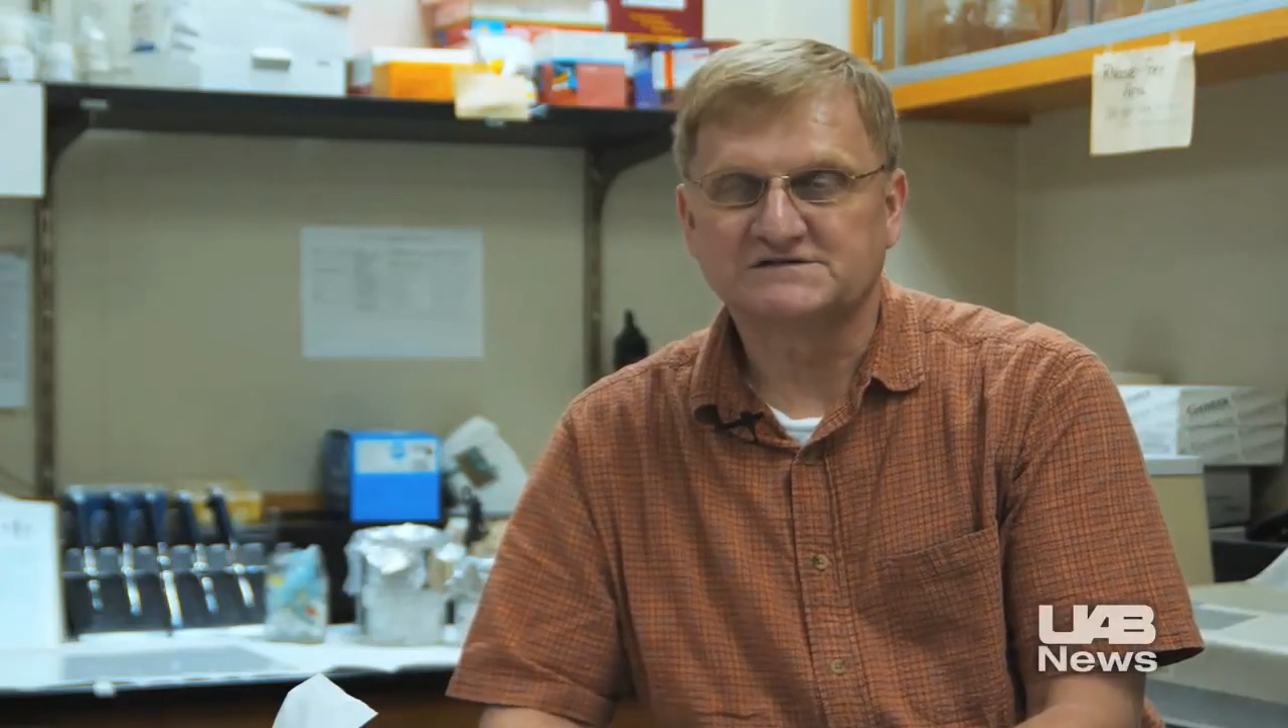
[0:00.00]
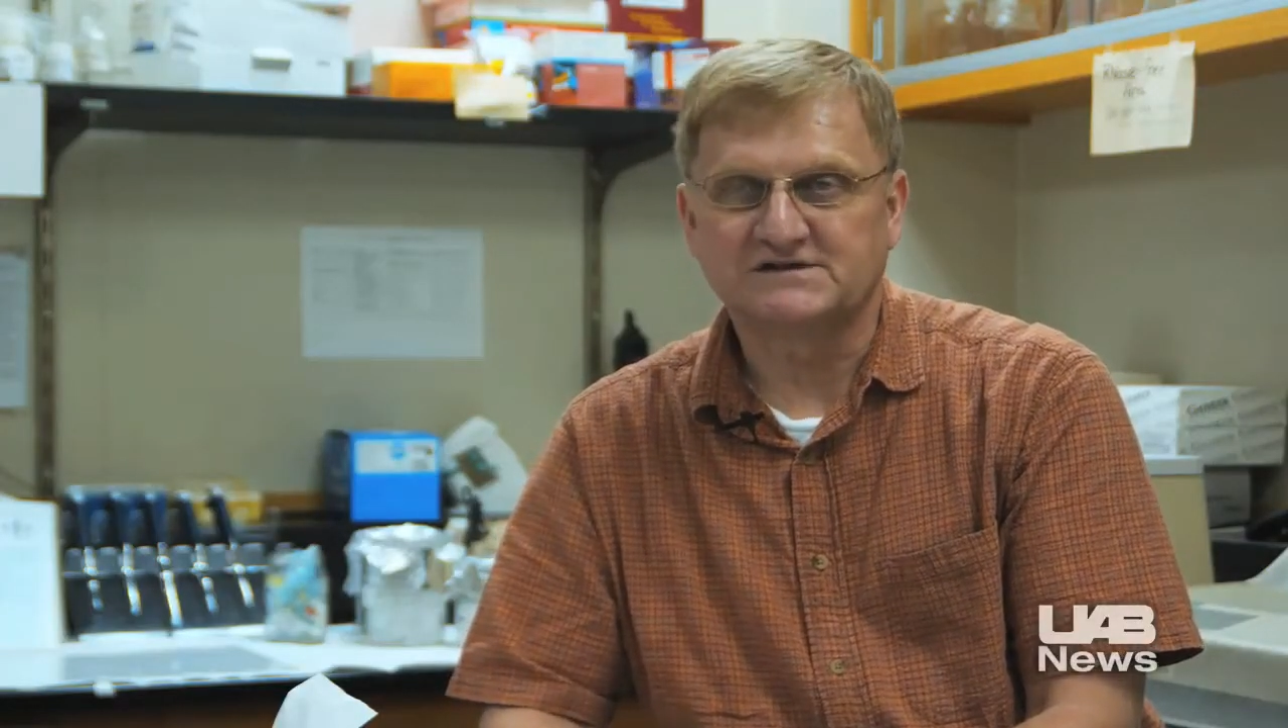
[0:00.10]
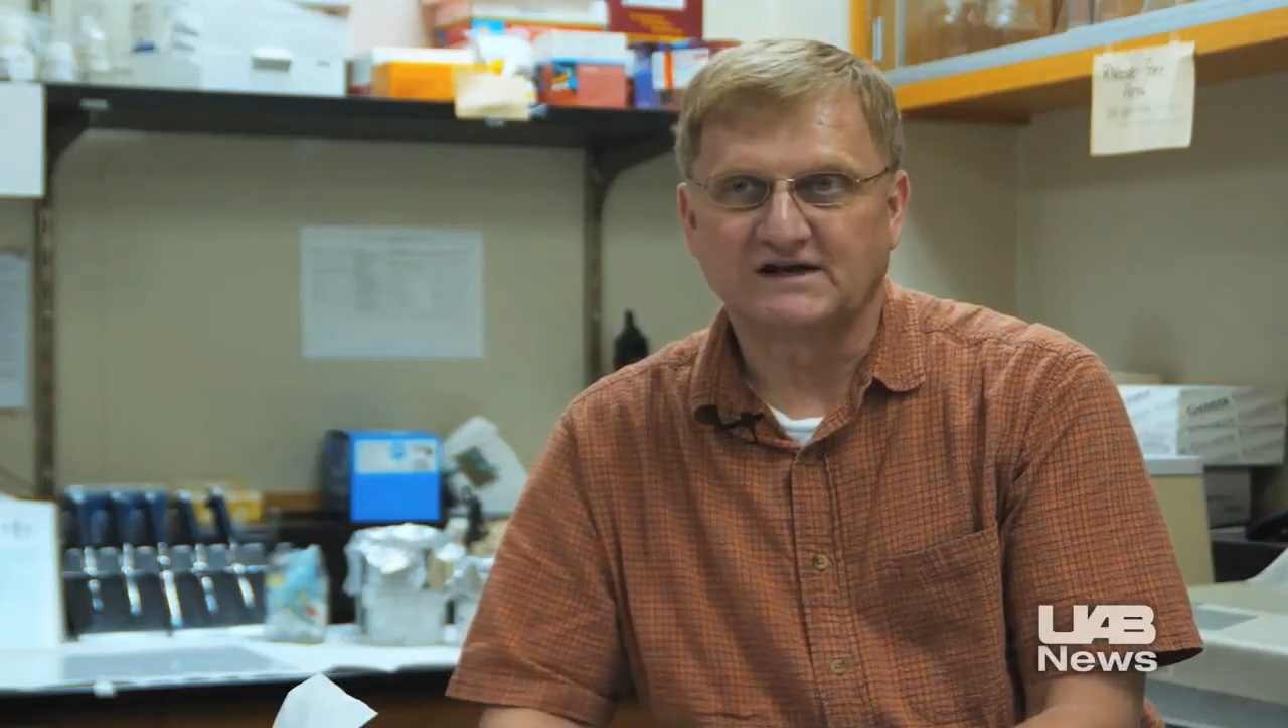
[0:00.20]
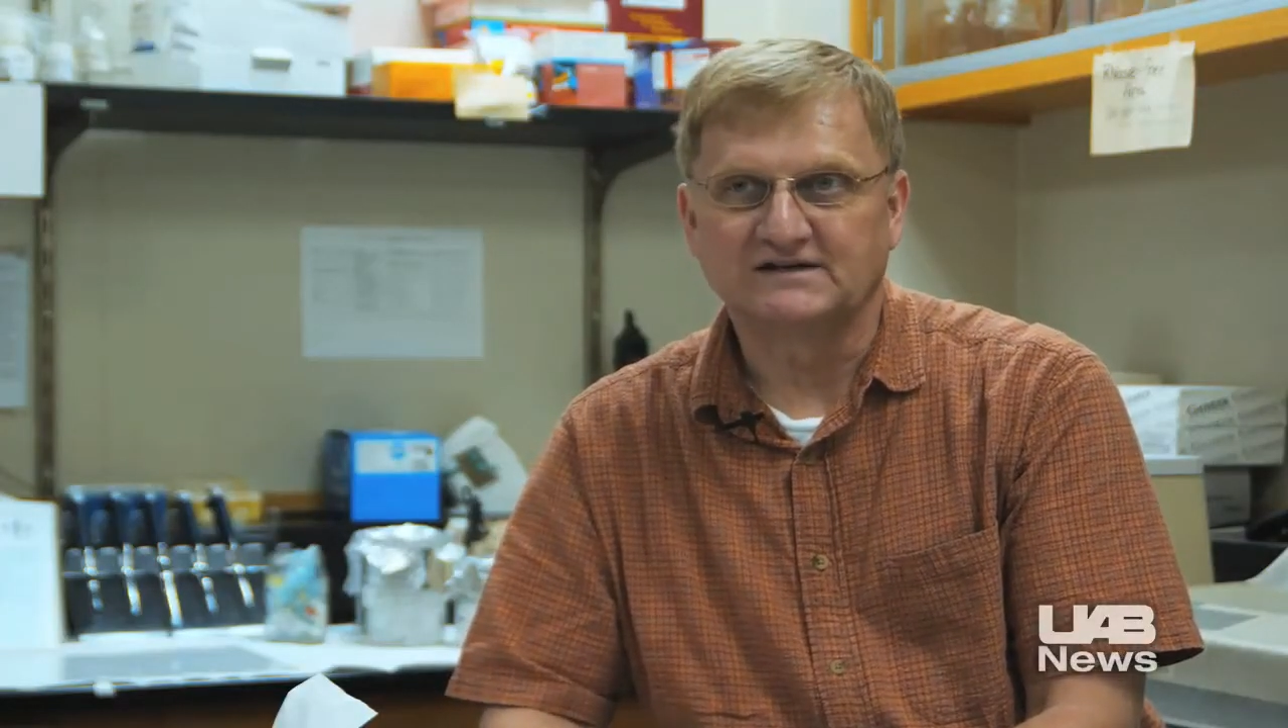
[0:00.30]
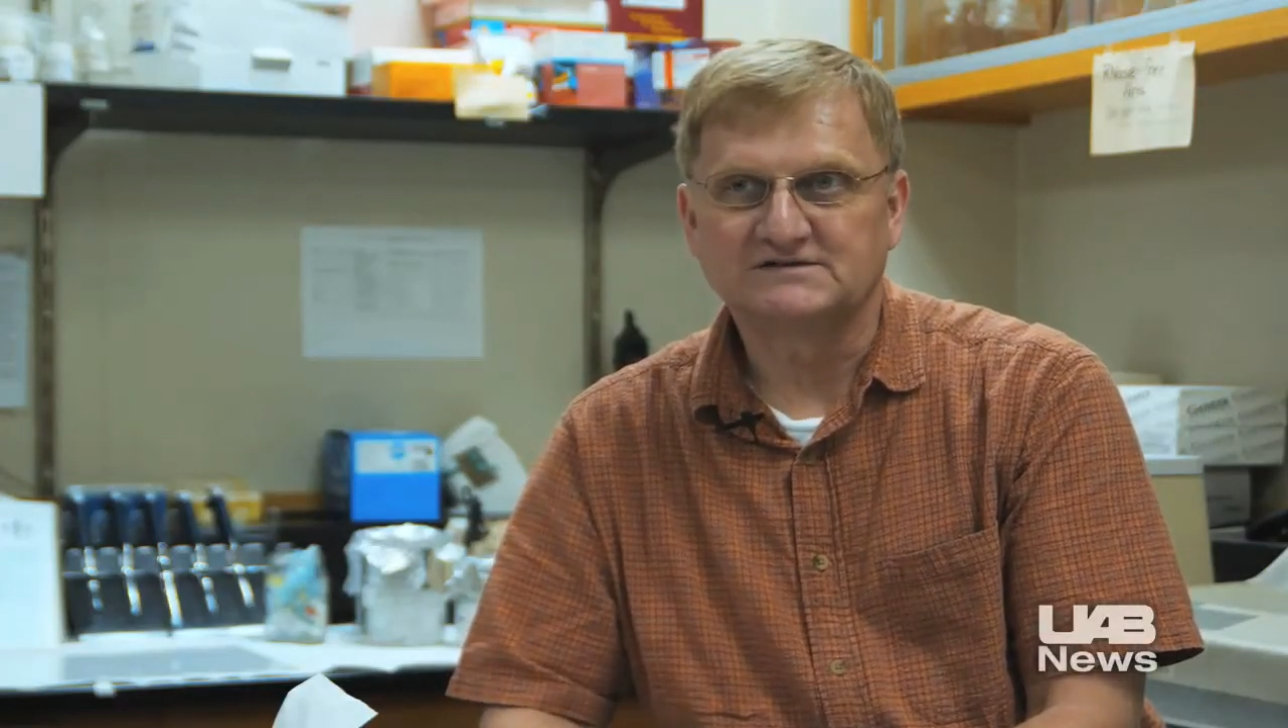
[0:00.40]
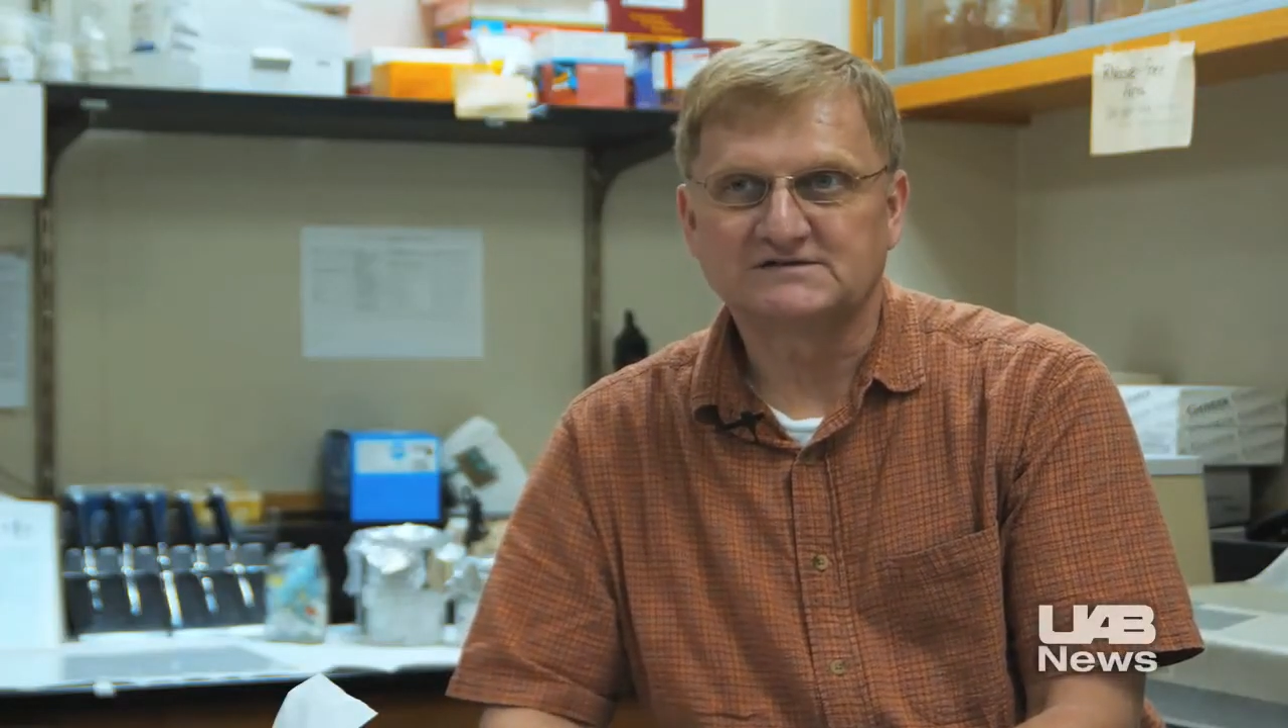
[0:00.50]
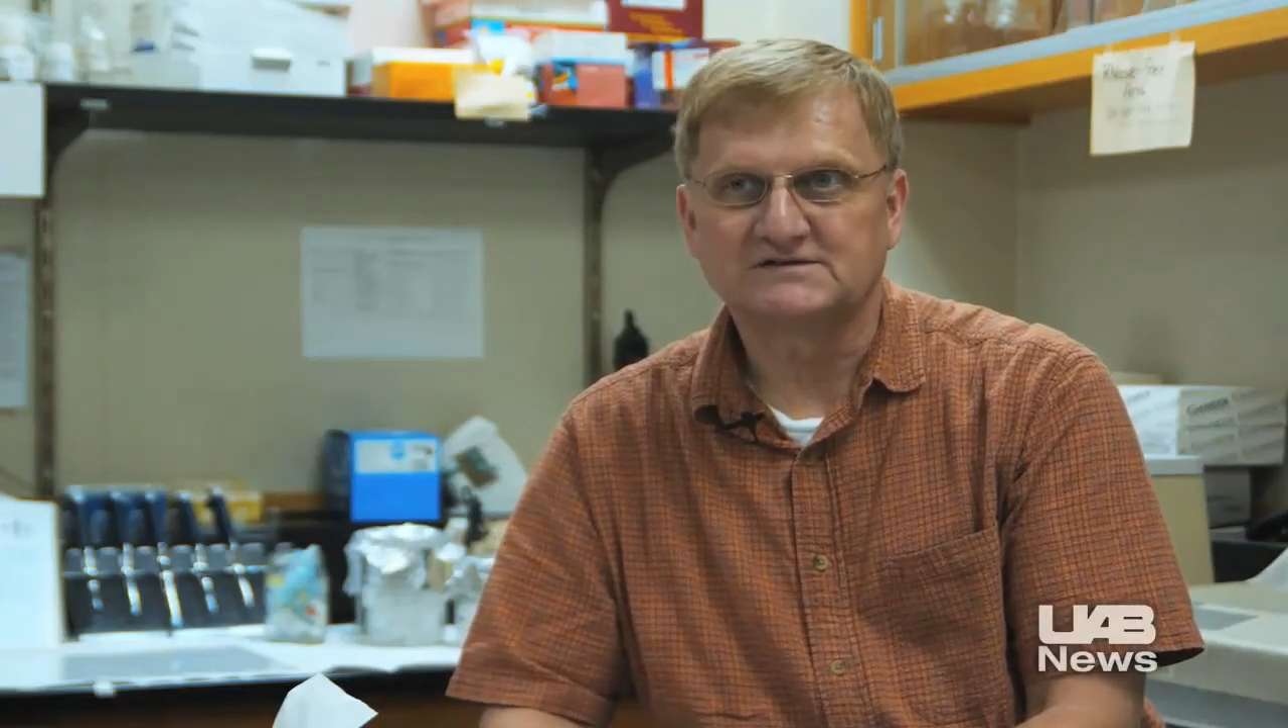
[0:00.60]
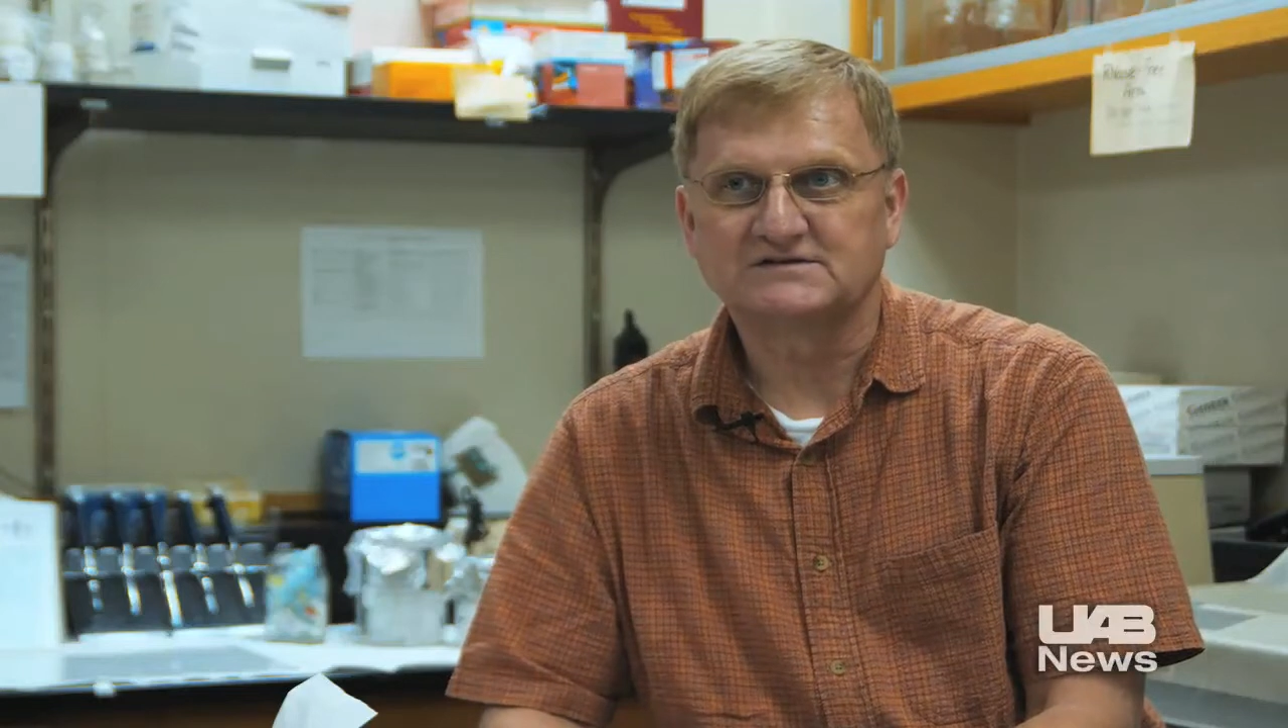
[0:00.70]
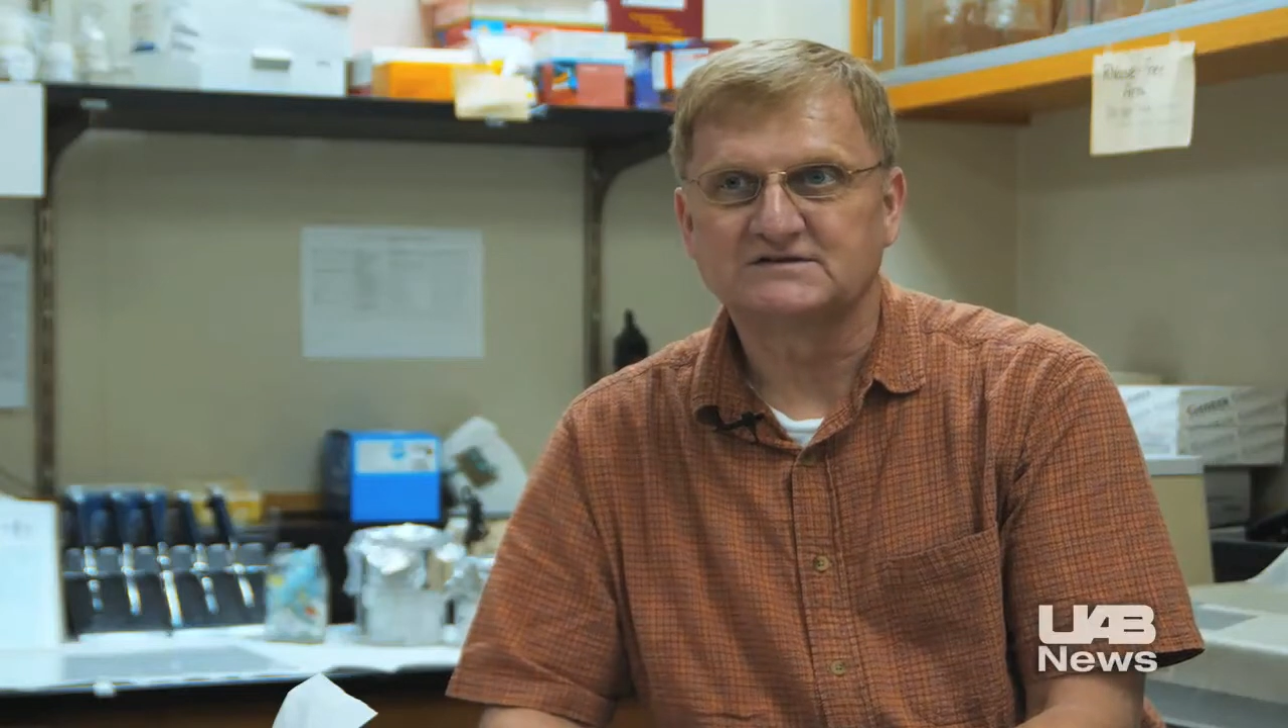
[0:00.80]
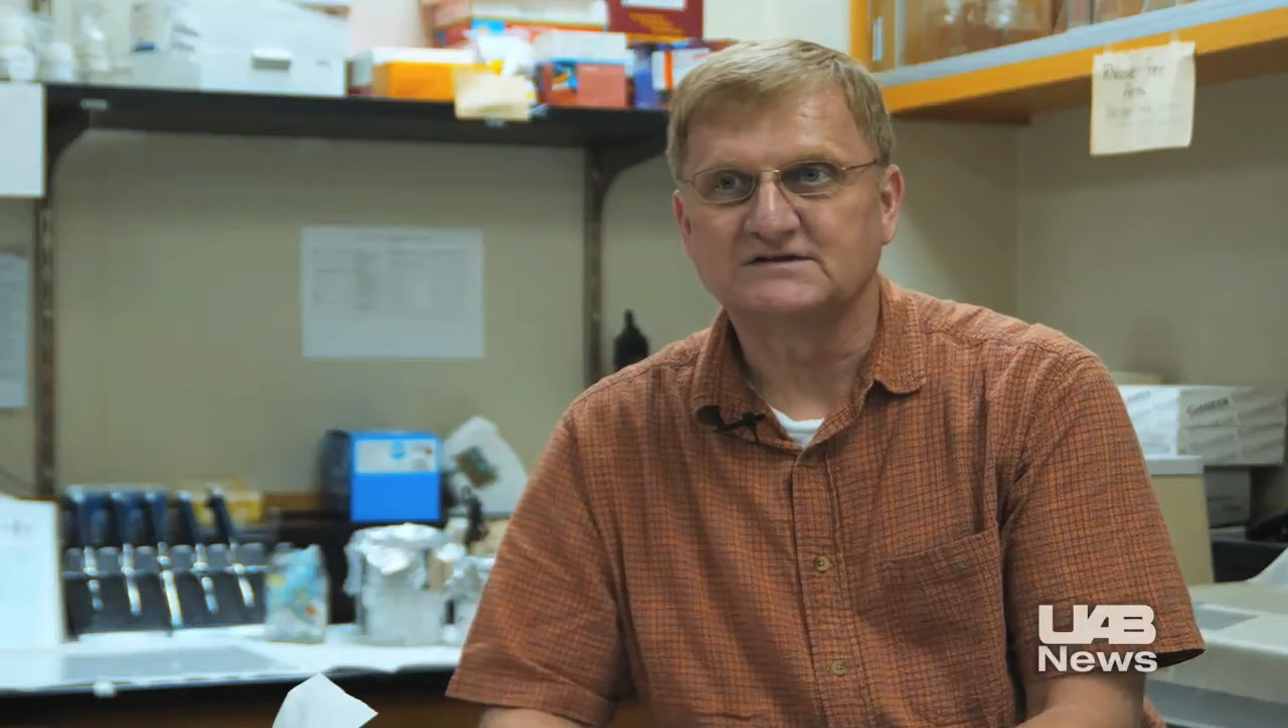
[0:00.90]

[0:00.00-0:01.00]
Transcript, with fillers: states